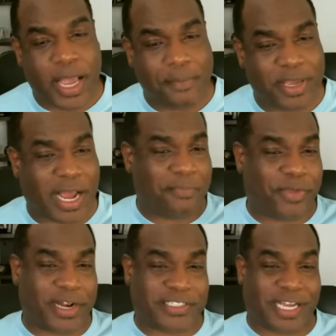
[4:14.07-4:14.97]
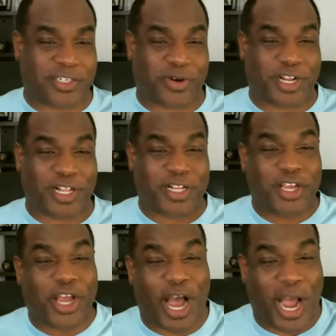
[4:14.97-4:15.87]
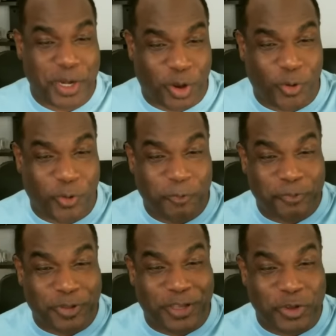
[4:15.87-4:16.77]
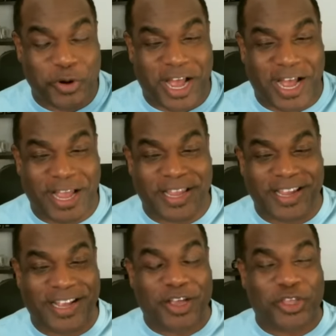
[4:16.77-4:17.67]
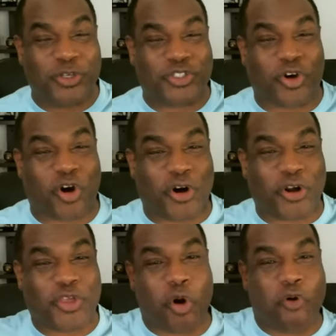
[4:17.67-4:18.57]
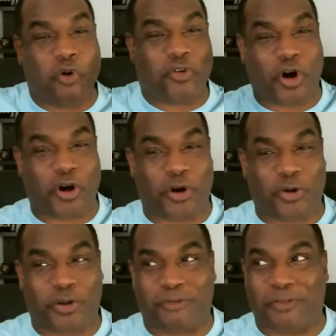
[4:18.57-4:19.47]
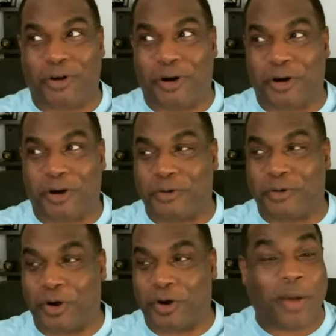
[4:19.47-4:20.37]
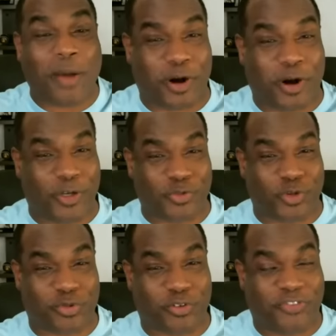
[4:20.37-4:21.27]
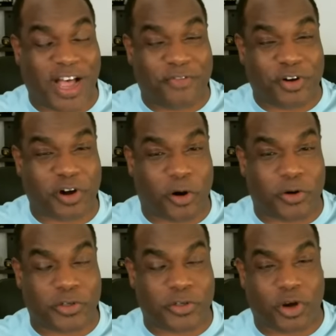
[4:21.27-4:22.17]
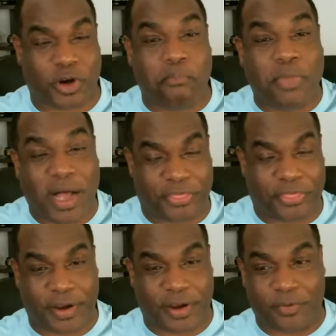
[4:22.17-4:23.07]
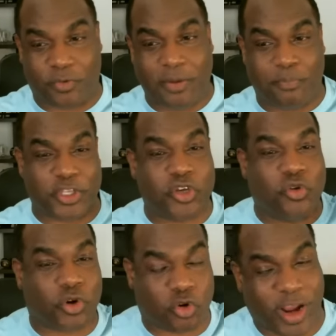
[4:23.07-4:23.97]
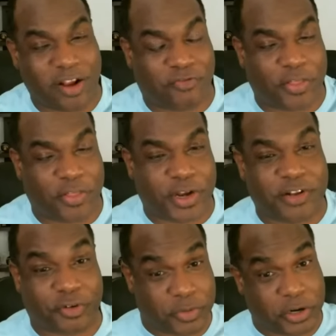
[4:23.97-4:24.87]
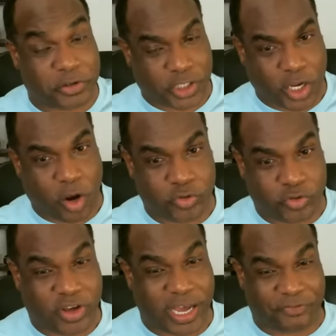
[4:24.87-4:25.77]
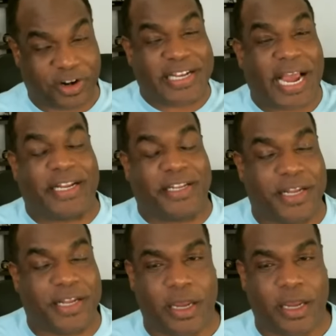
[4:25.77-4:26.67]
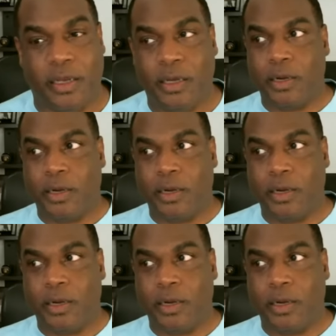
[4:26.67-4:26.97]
I mean, I'm not exaggerating. I know you and I used to argue over our webinar bills, which were $500 a month, right? But you were grandfathered in from years ago, and you got it for like $99.